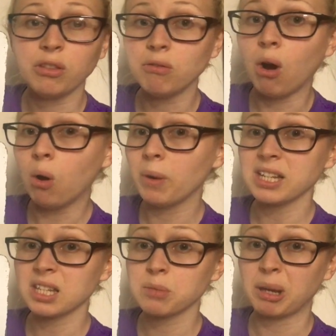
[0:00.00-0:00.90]
They're
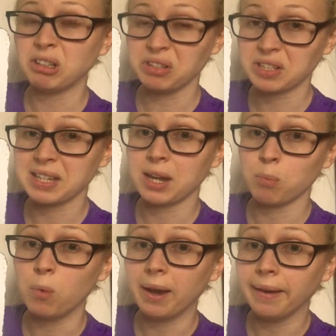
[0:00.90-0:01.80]
always spelt the
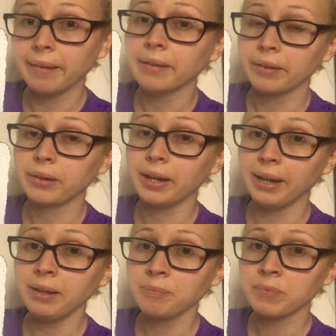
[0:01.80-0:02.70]
same way, okay?